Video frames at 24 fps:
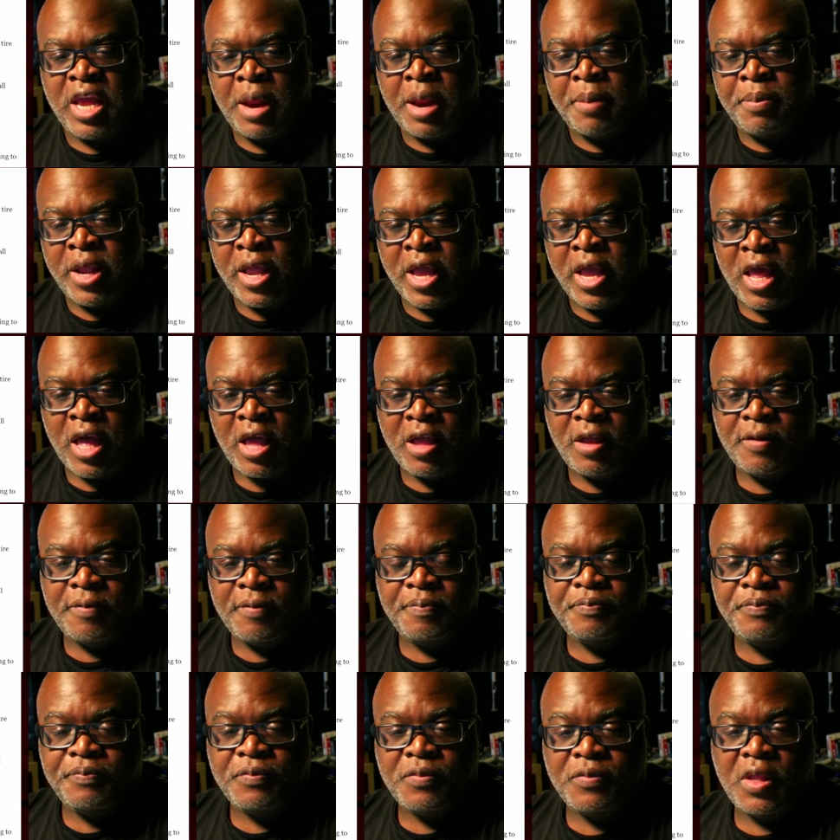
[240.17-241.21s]
Gabriella.
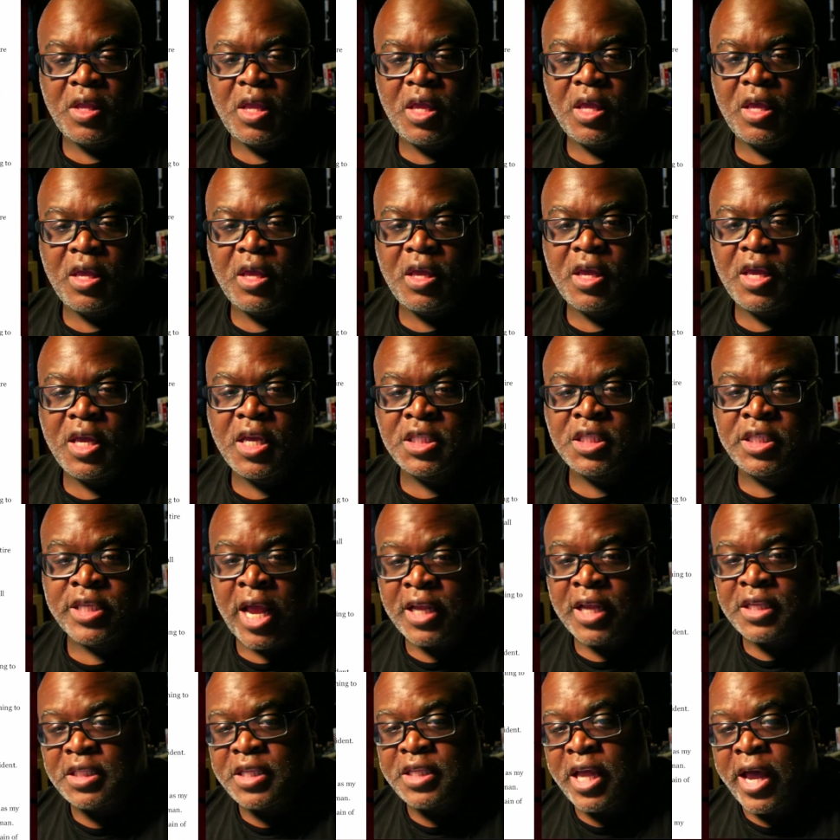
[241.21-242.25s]

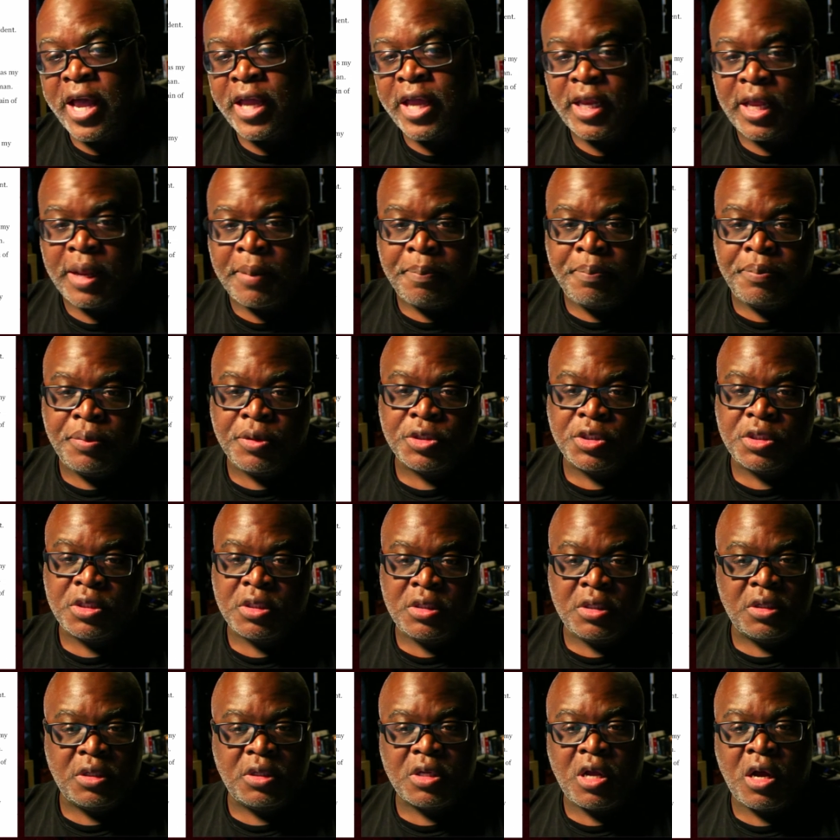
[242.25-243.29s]
Jack sighed and pushed the
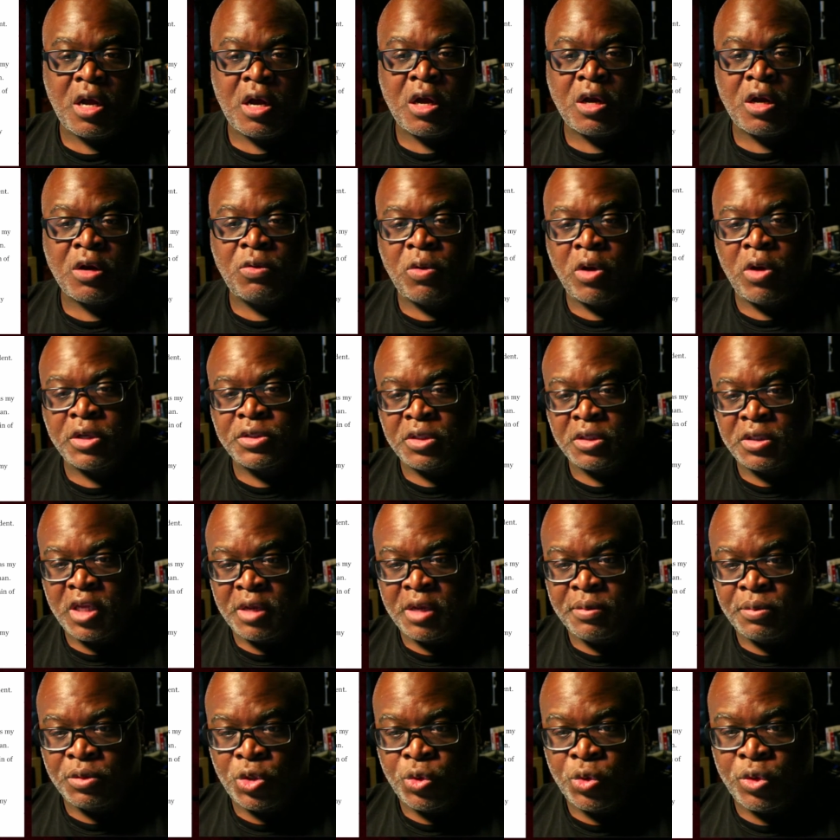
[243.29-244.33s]
little car across the
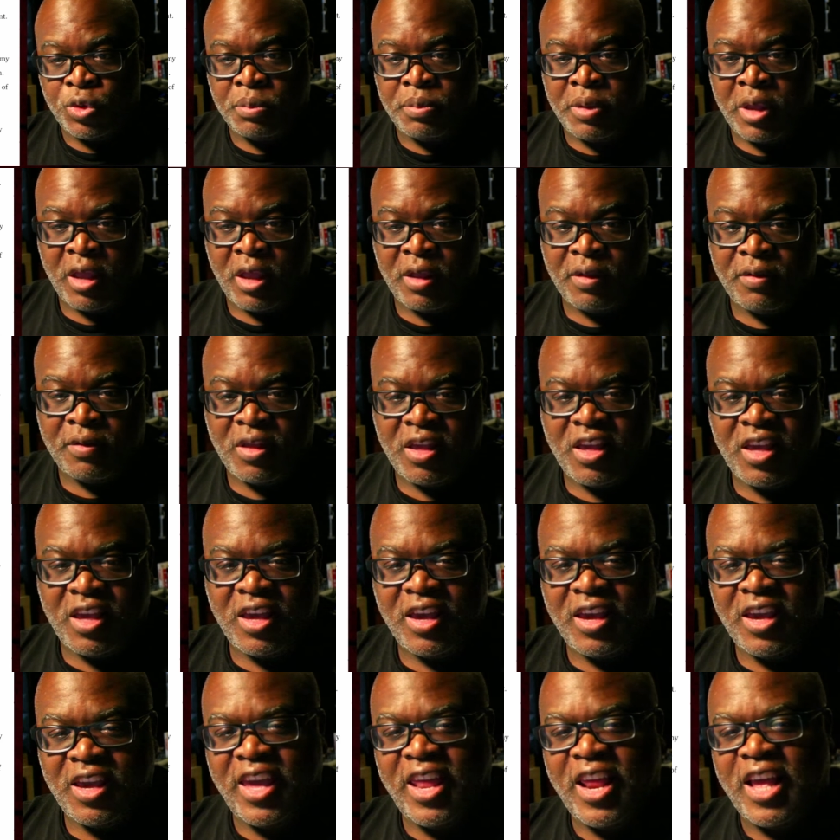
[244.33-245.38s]
table toward me.
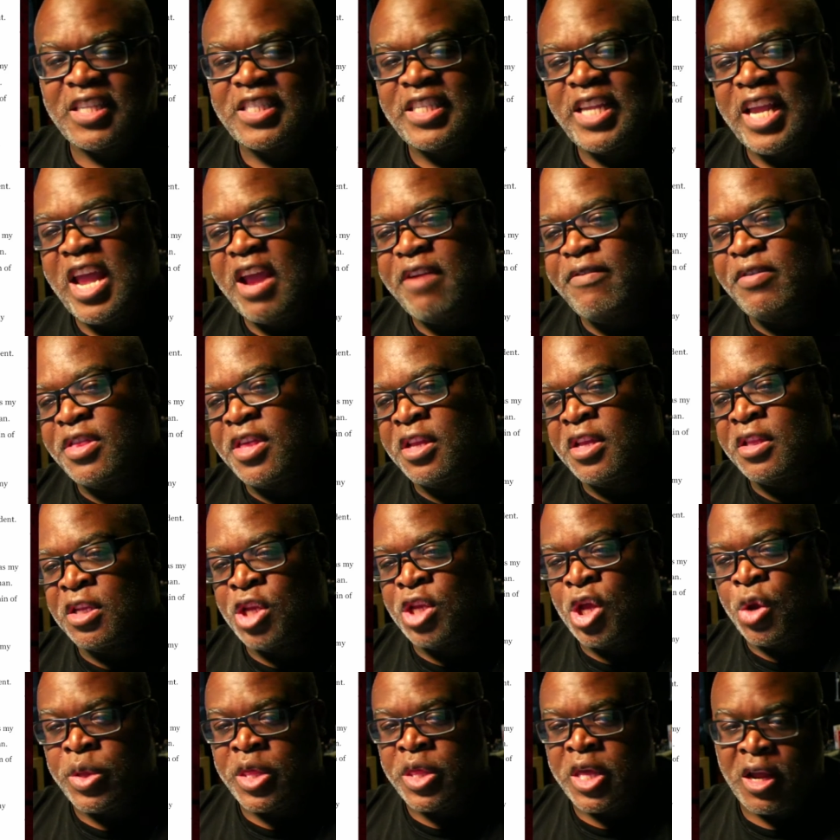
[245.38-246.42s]
It has everything to
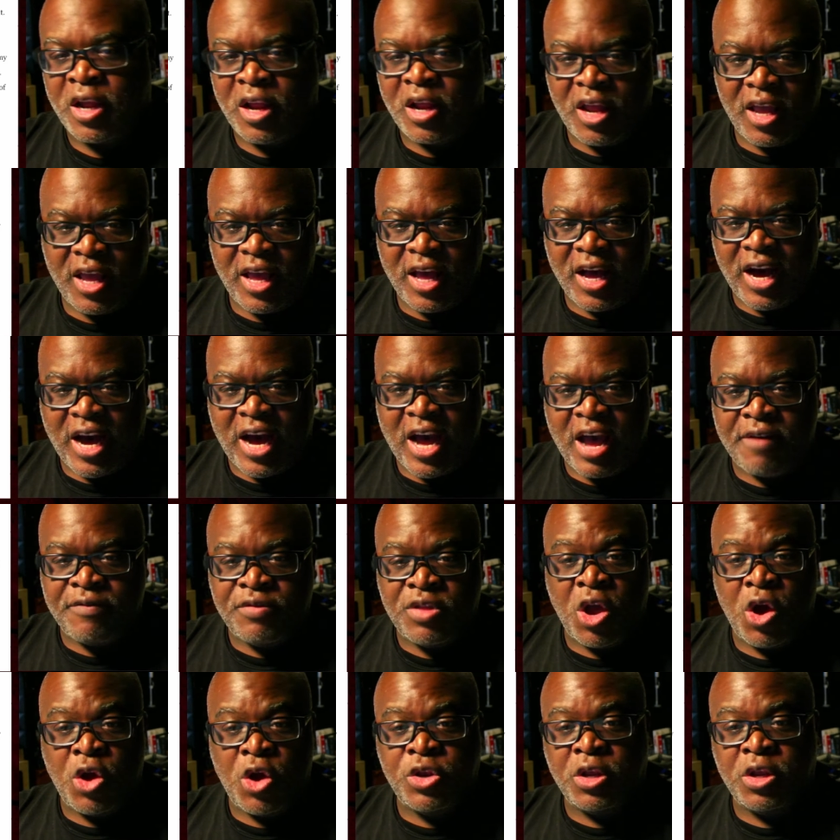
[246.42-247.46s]
do with her.
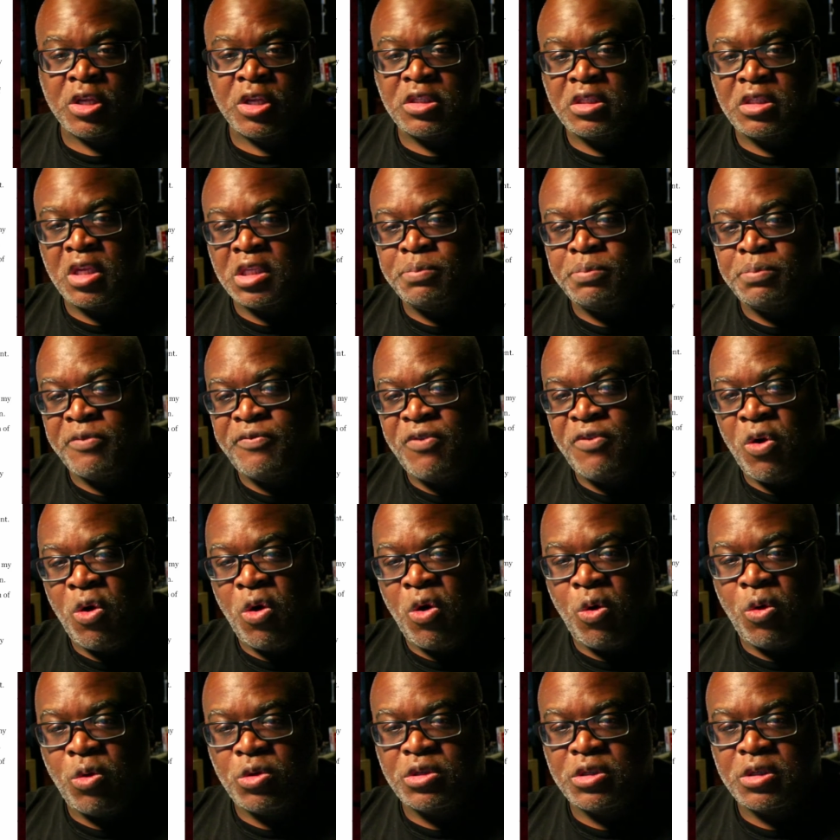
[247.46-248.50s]
I've known you since
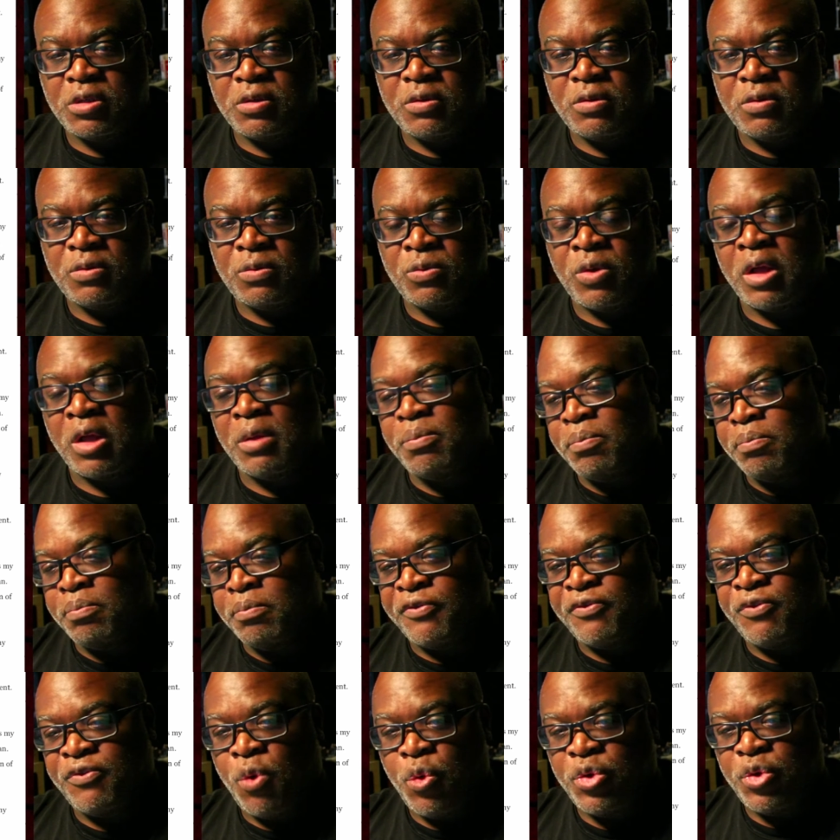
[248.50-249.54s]
before
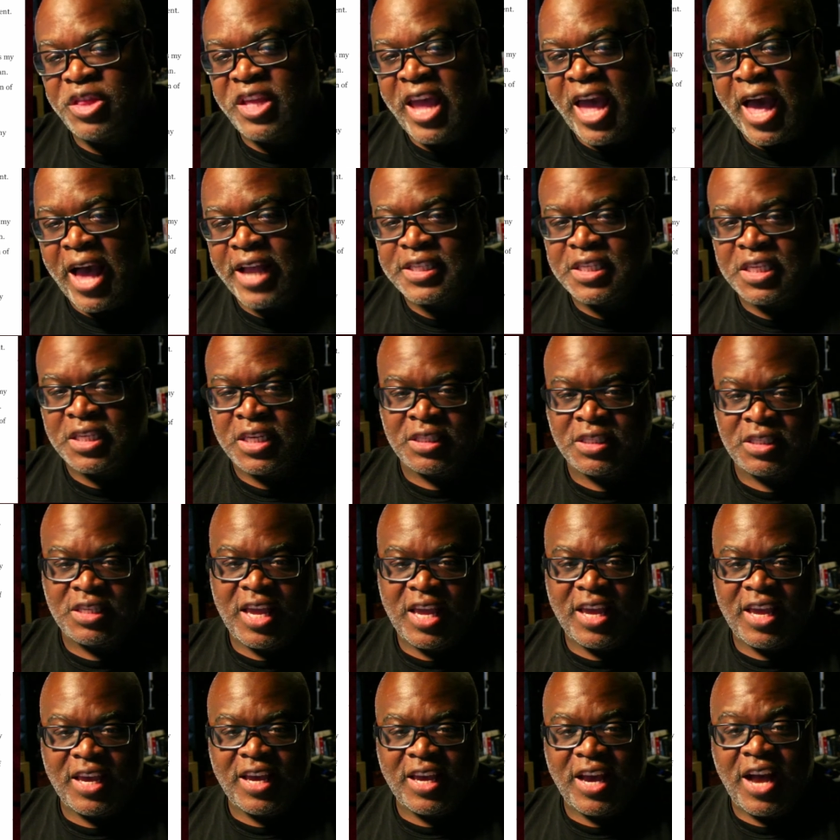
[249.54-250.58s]
the accident,
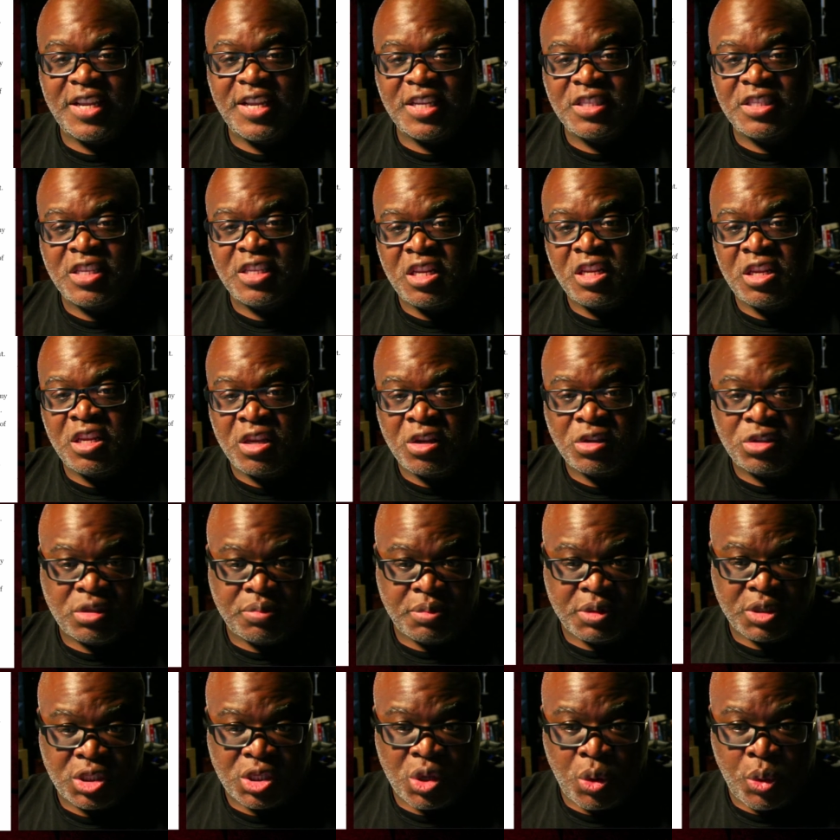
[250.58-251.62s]
and you didn't used
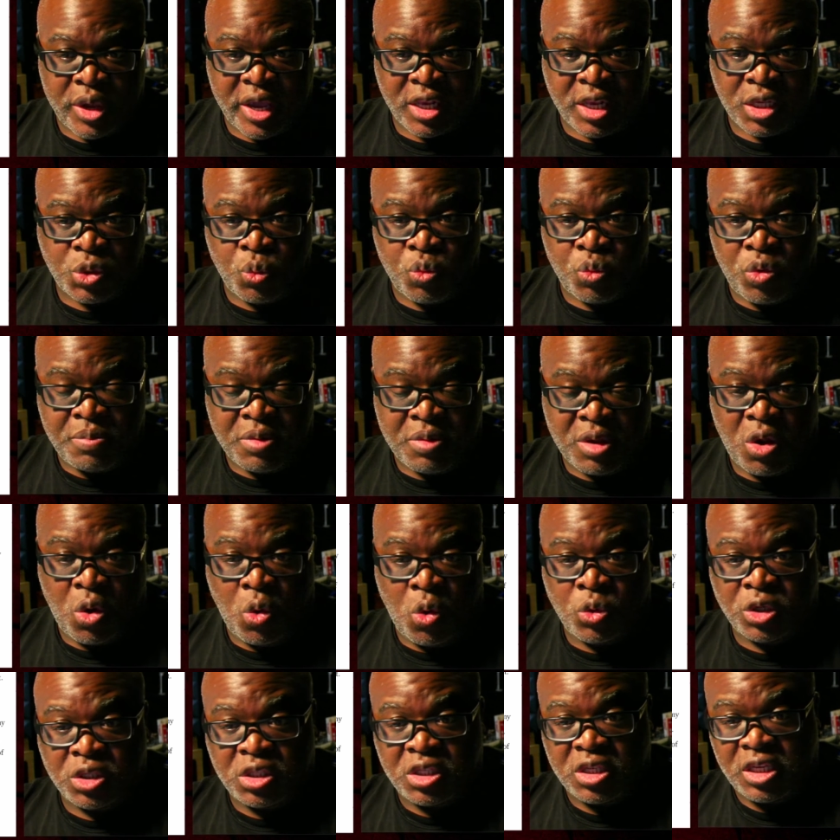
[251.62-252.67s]
to be so against women
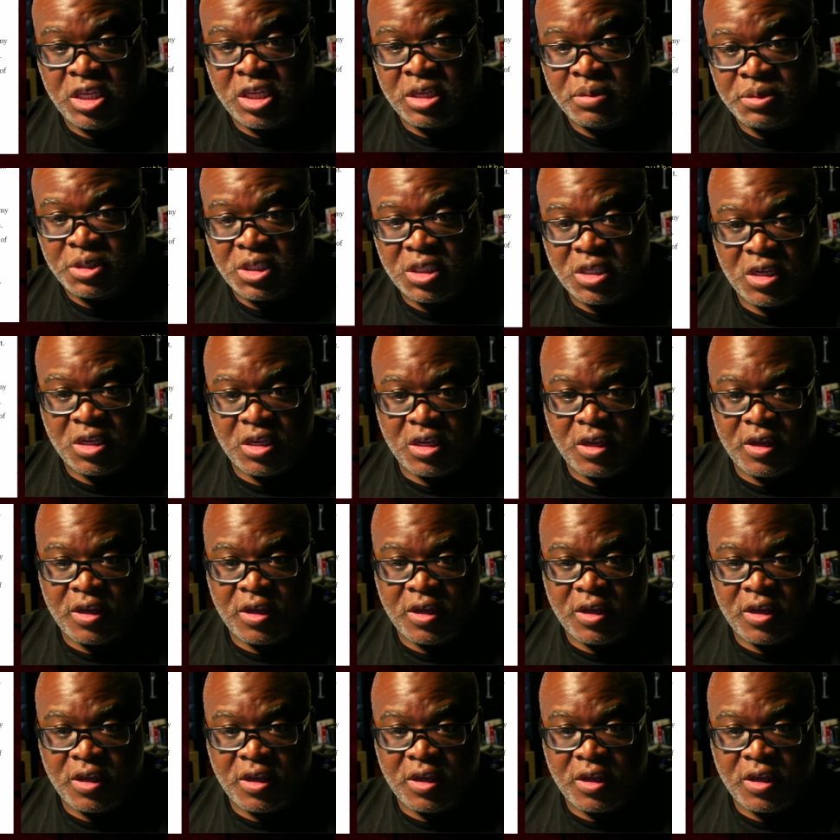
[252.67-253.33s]
on the teams.